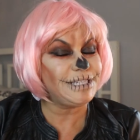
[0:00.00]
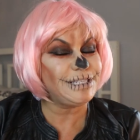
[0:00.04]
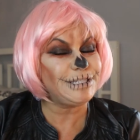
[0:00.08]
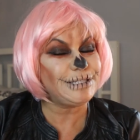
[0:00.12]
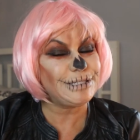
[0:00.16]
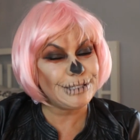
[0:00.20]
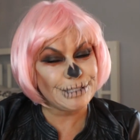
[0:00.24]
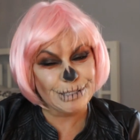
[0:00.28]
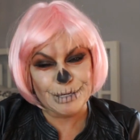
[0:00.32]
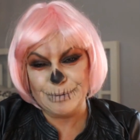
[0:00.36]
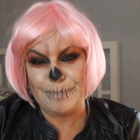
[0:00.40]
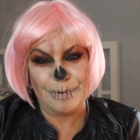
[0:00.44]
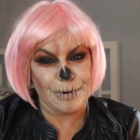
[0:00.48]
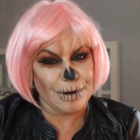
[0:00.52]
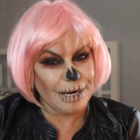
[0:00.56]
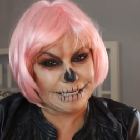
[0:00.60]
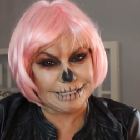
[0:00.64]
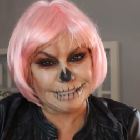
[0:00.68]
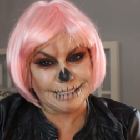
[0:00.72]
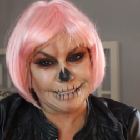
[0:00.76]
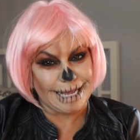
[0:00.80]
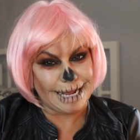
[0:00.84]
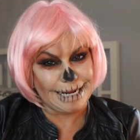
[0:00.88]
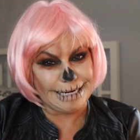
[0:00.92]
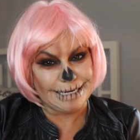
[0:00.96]
super
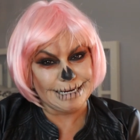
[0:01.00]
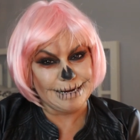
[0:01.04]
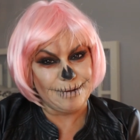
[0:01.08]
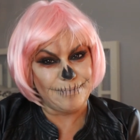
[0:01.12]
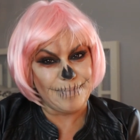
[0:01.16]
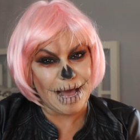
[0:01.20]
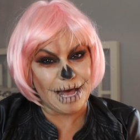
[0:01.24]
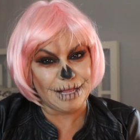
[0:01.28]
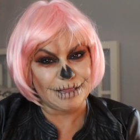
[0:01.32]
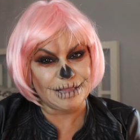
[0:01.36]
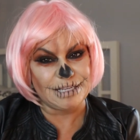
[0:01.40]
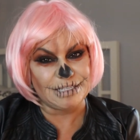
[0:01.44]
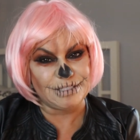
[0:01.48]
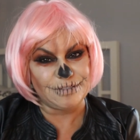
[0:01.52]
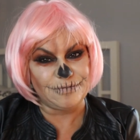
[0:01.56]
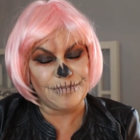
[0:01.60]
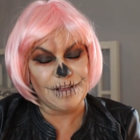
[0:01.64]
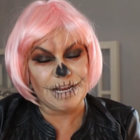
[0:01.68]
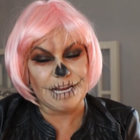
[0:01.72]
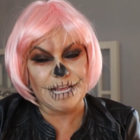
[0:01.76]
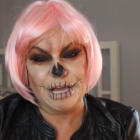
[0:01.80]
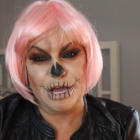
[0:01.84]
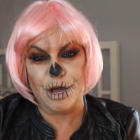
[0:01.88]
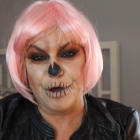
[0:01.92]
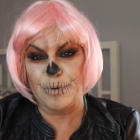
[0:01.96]
excited about this
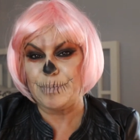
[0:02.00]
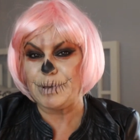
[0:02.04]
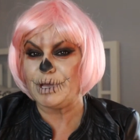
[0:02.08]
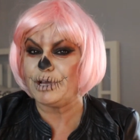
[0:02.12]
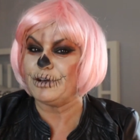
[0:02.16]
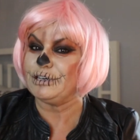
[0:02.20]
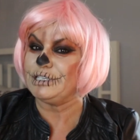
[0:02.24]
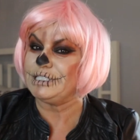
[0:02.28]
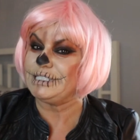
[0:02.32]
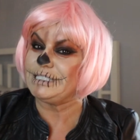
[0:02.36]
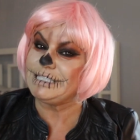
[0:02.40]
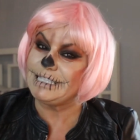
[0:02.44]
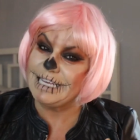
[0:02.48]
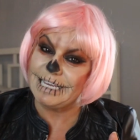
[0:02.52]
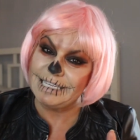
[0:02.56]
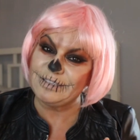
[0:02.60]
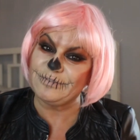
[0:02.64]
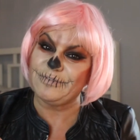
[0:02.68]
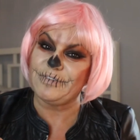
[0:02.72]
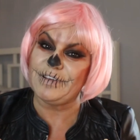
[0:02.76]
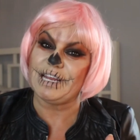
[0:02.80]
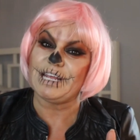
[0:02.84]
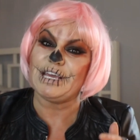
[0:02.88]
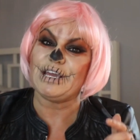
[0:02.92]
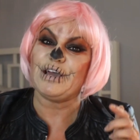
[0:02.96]
video because this
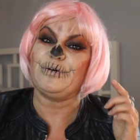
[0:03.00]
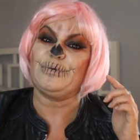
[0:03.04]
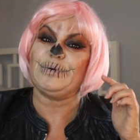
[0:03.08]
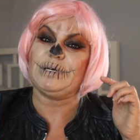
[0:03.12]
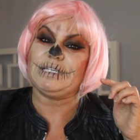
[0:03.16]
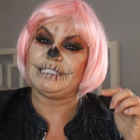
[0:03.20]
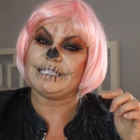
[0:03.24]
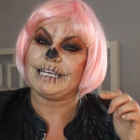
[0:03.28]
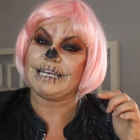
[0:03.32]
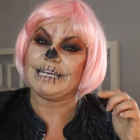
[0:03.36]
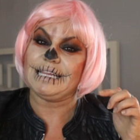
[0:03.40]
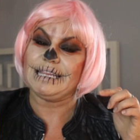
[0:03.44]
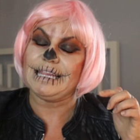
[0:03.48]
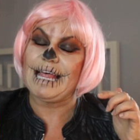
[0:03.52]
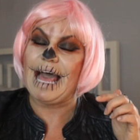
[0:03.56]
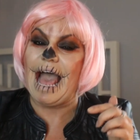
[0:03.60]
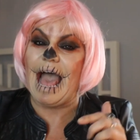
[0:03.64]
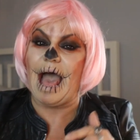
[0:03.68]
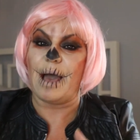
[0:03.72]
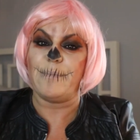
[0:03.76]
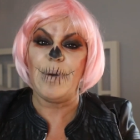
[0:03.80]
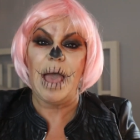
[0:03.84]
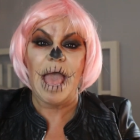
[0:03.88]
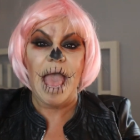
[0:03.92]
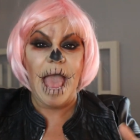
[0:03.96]
video is a
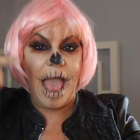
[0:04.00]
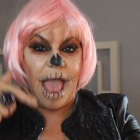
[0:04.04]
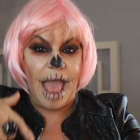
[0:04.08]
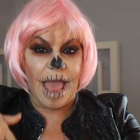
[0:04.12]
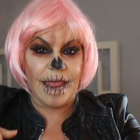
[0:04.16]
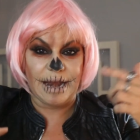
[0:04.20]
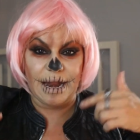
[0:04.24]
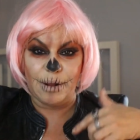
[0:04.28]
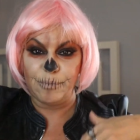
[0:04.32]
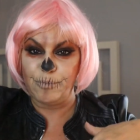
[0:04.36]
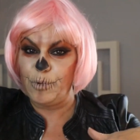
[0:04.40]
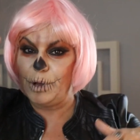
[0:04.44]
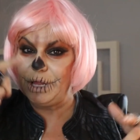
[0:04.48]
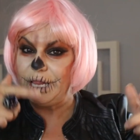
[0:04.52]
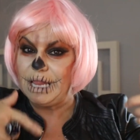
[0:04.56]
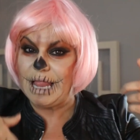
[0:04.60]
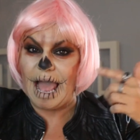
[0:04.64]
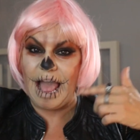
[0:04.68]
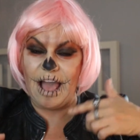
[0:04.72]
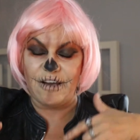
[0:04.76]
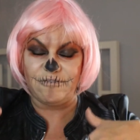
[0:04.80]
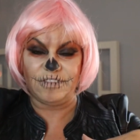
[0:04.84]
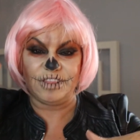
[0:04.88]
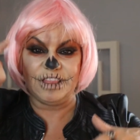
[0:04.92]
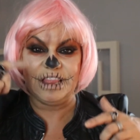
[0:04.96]
collab and we'll
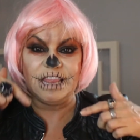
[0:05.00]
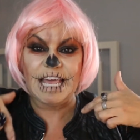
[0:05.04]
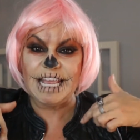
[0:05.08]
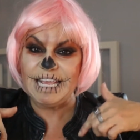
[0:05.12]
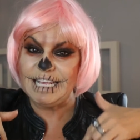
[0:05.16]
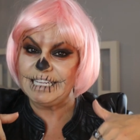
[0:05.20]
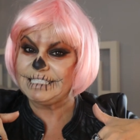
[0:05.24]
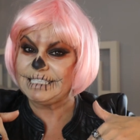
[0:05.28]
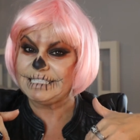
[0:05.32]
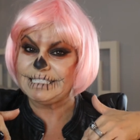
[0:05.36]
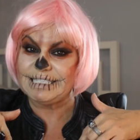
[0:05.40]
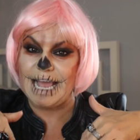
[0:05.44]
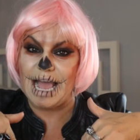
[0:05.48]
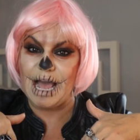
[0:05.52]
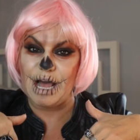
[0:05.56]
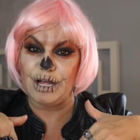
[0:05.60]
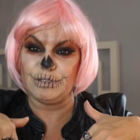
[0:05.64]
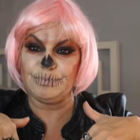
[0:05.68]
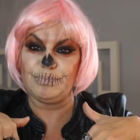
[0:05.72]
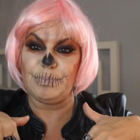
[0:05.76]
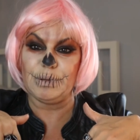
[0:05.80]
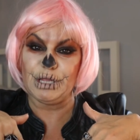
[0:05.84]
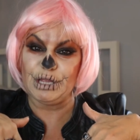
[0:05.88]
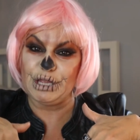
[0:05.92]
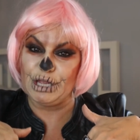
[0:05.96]
have links
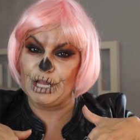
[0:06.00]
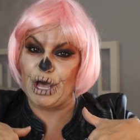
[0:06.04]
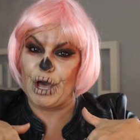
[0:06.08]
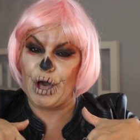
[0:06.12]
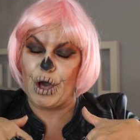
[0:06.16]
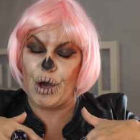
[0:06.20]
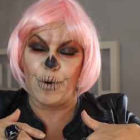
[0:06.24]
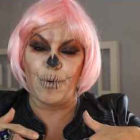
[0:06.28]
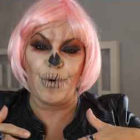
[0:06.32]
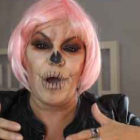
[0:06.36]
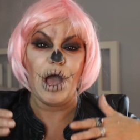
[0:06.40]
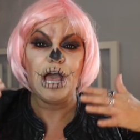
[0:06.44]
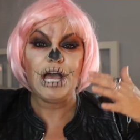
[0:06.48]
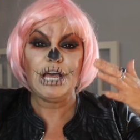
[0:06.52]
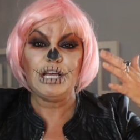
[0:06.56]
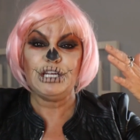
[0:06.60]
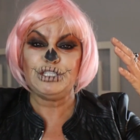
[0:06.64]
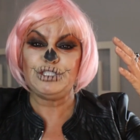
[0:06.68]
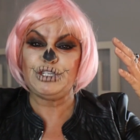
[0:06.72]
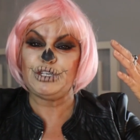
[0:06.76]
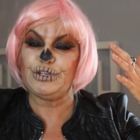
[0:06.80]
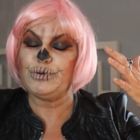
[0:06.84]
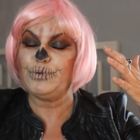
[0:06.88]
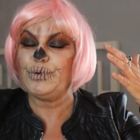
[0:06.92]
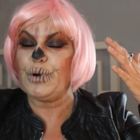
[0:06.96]
down below
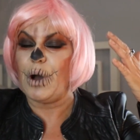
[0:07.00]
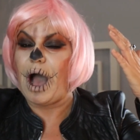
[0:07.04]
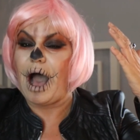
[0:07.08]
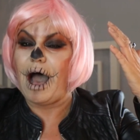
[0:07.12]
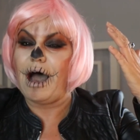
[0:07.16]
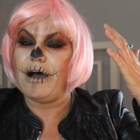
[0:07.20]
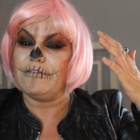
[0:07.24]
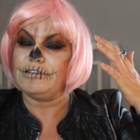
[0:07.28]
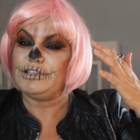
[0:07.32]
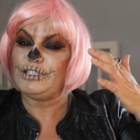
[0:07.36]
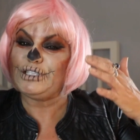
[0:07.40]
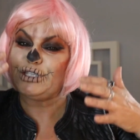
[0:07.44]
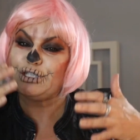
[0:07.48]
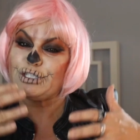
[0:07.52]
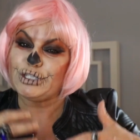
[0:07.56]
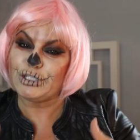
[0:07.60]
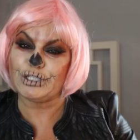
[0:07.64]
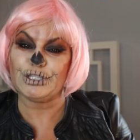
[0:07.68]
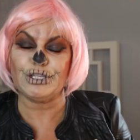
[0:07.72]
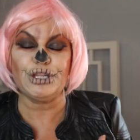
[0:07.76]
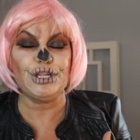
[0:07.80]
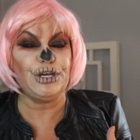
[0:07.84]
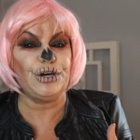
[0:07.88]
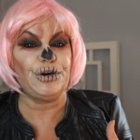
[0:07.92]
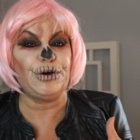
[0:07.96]
to a
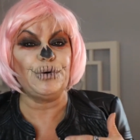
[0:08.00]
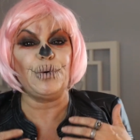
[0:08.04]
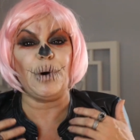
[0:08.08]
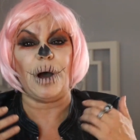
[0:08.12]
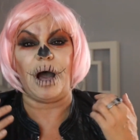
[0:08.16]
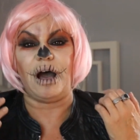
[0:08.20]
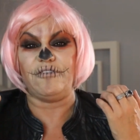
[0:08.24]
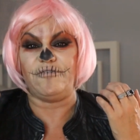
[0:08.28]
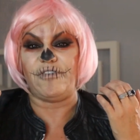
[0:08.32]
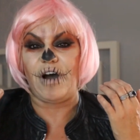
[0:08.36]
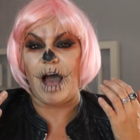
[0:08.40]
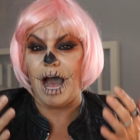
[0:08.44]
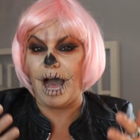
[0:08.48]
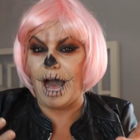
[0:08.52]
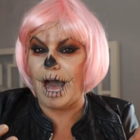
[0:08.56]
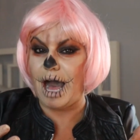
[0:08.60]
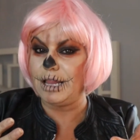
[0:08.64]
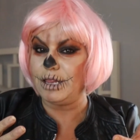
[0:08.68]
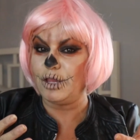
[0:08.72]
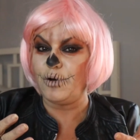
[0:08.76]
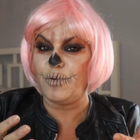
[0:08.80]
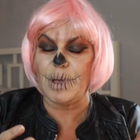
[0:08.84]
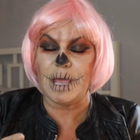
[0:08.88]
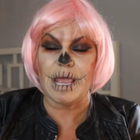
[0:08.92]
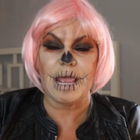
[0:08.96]
slew of
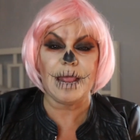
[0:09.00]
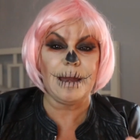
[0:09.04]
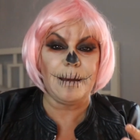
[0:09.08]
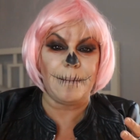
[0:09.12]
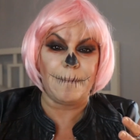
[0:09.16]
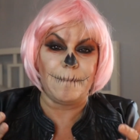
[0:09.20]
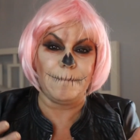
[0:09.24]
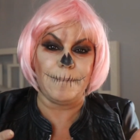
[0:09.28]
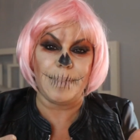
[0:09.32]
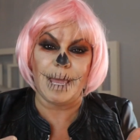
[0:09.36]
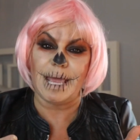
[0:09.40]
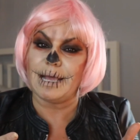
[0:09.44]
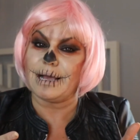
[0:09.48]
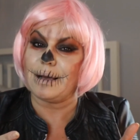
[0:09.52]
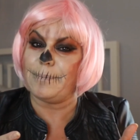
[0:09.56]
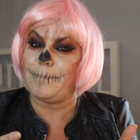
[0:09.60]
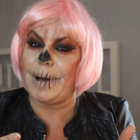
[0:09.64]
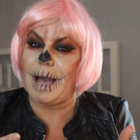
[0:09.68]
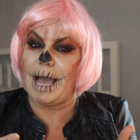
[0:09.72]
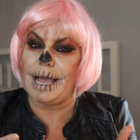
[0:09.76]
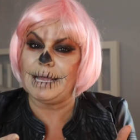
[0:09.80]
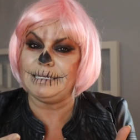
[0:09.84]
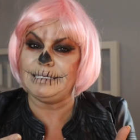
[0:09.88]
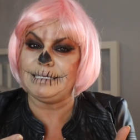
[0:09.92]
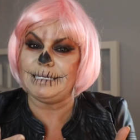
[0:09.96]
Halloween makeup
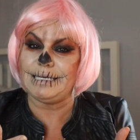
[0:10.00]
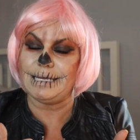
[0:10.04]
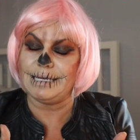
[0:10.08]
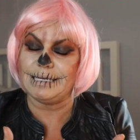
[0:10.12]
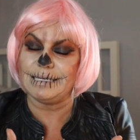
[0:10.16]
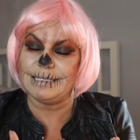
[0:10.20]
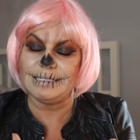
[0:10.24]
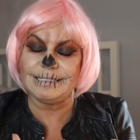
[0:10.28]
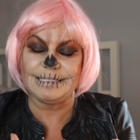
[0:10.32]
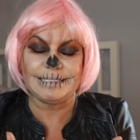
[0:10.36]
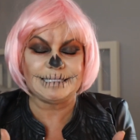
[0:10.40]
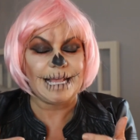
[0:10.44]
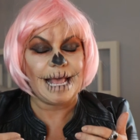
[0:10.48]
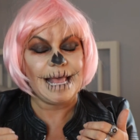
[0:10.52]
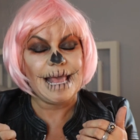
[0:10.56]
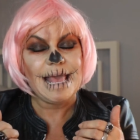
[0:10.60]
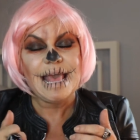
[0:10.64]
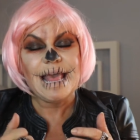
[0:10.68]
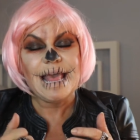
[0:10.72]
ideas